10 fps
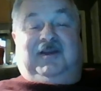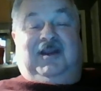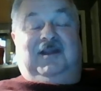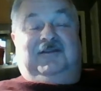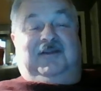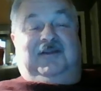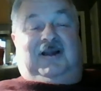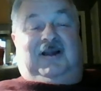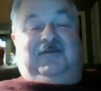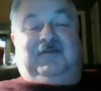The kids in
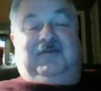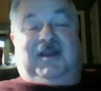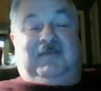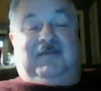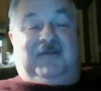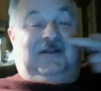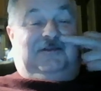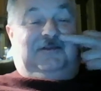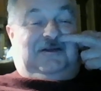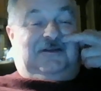like 15
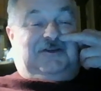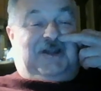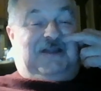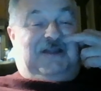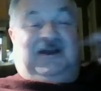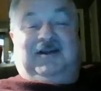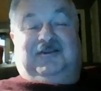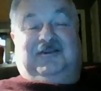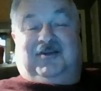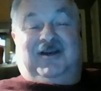minutes can change out
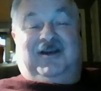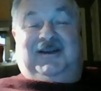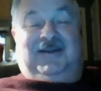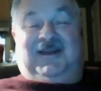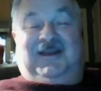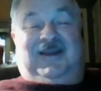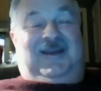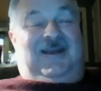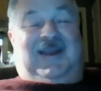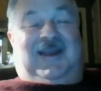a screen,
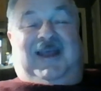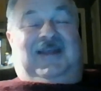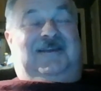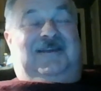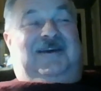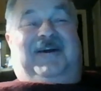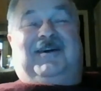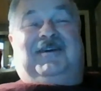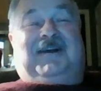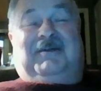and they're
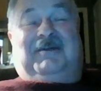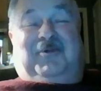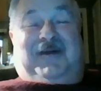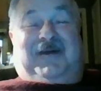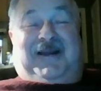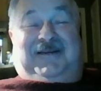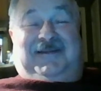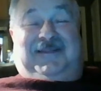going to come away.